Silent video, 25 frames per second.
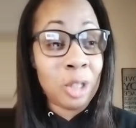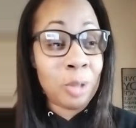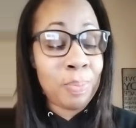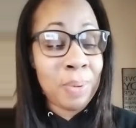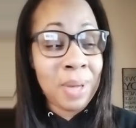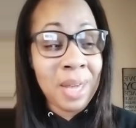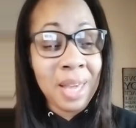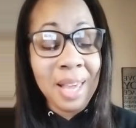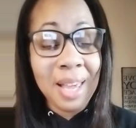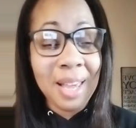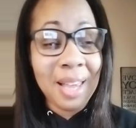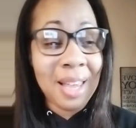
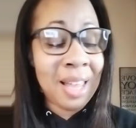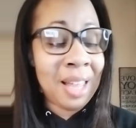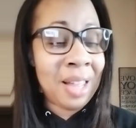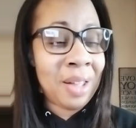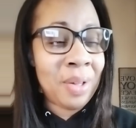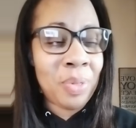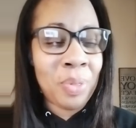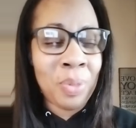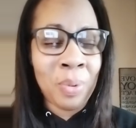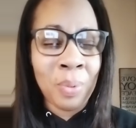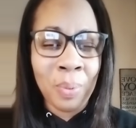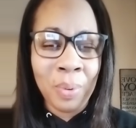
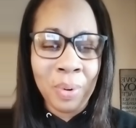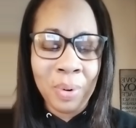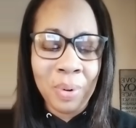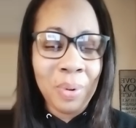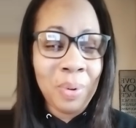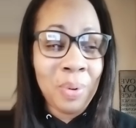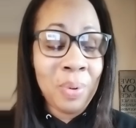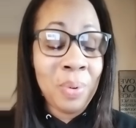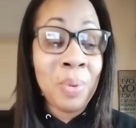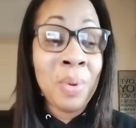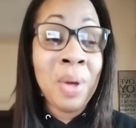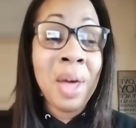speaking
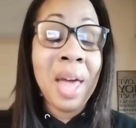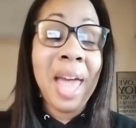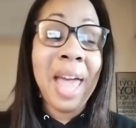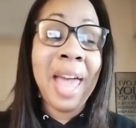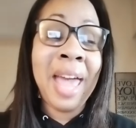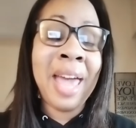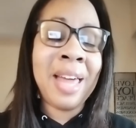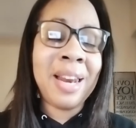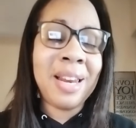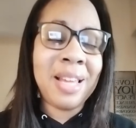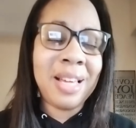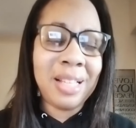through
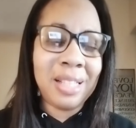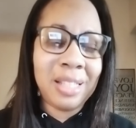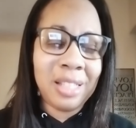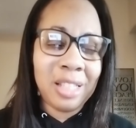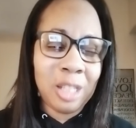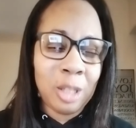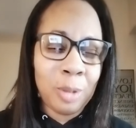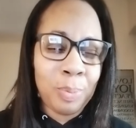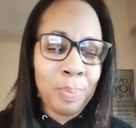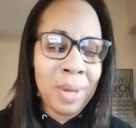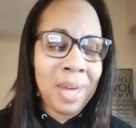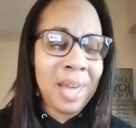and He's
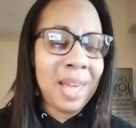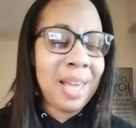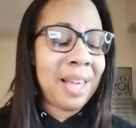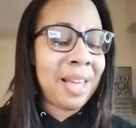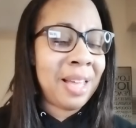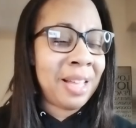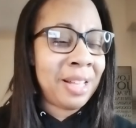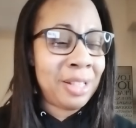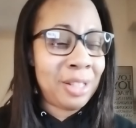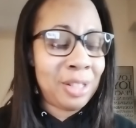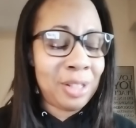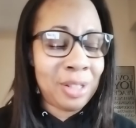
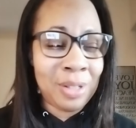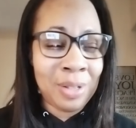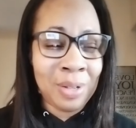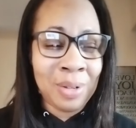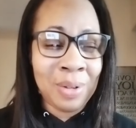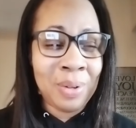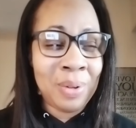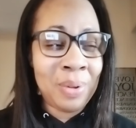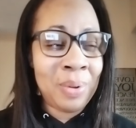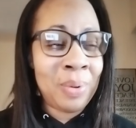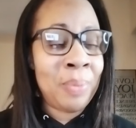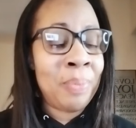speaking
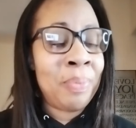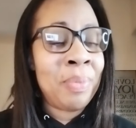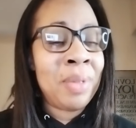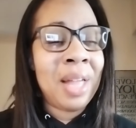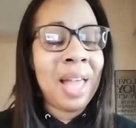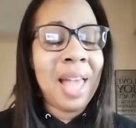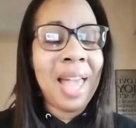to.